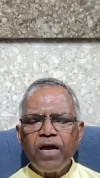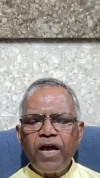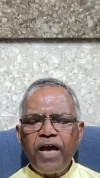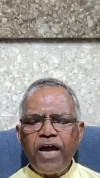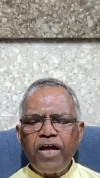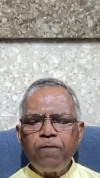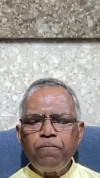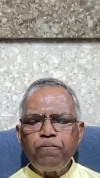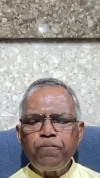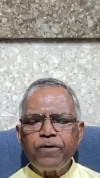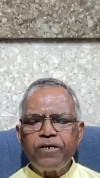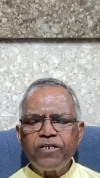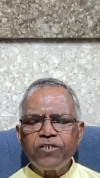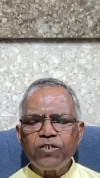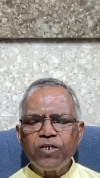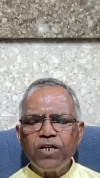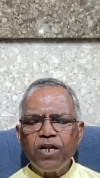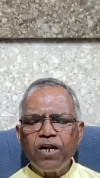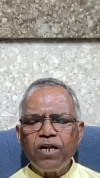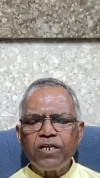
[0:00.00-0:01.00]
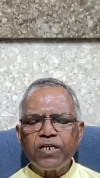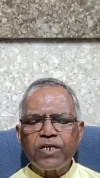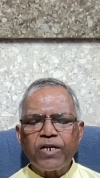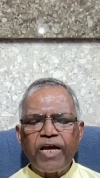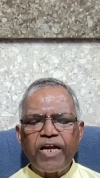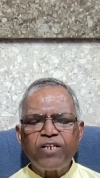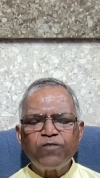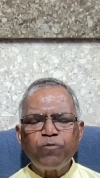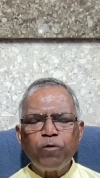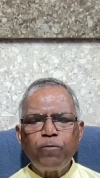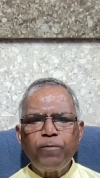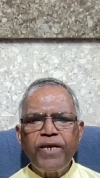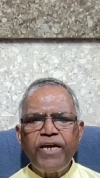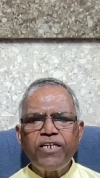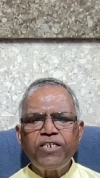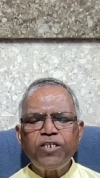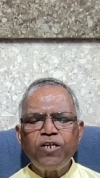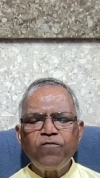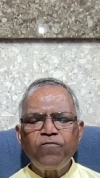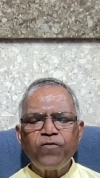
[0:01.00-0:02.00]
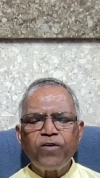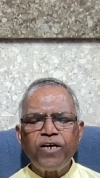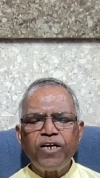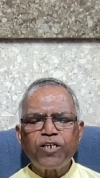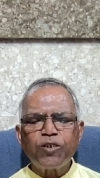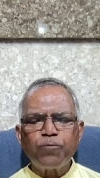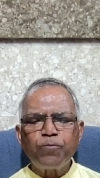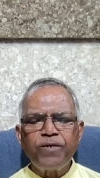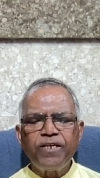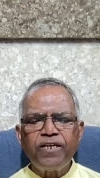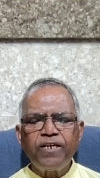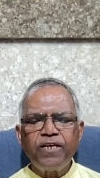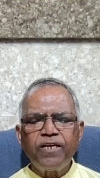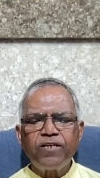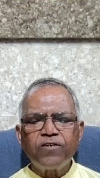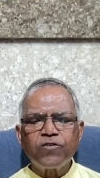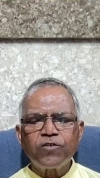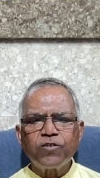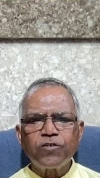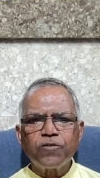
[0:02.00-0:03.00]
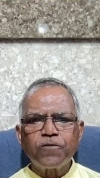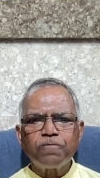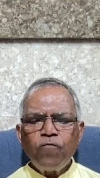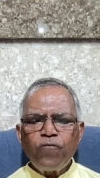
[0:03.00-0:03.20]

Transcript: and personal transformative experiences.